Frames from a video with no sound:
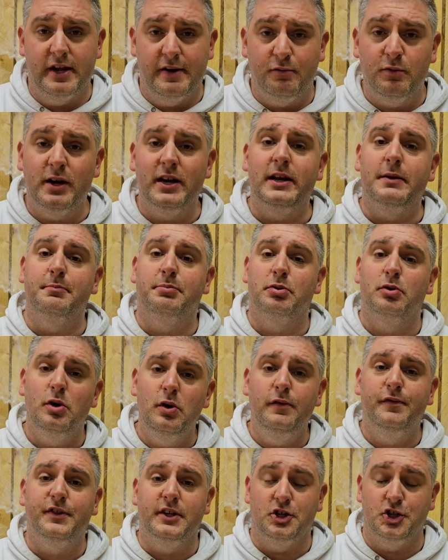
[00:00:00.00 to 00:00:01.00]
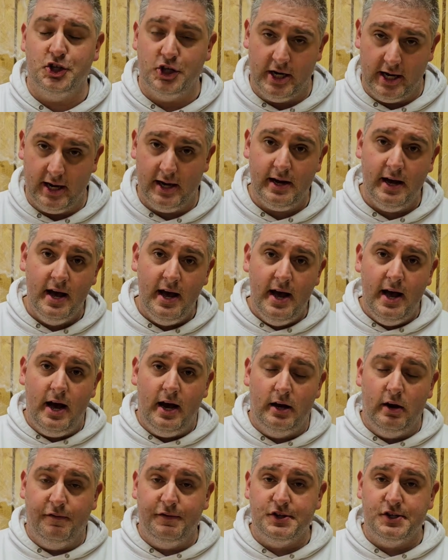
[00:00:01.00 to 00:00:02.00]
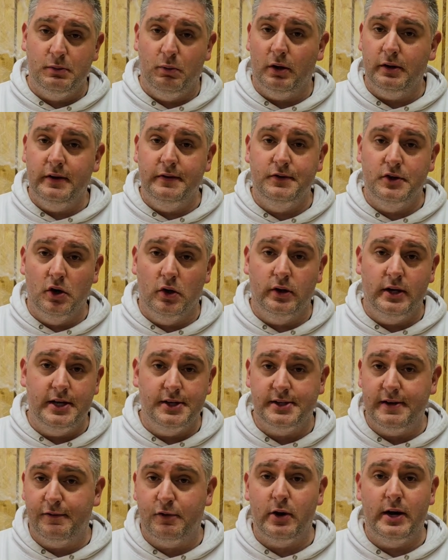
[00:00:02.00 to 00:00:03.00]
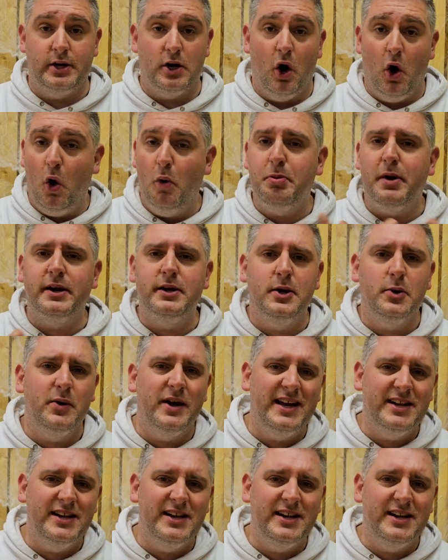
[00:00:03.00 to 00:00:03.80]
They've really improved this year, and obviously what they've done is they've created a whole brand new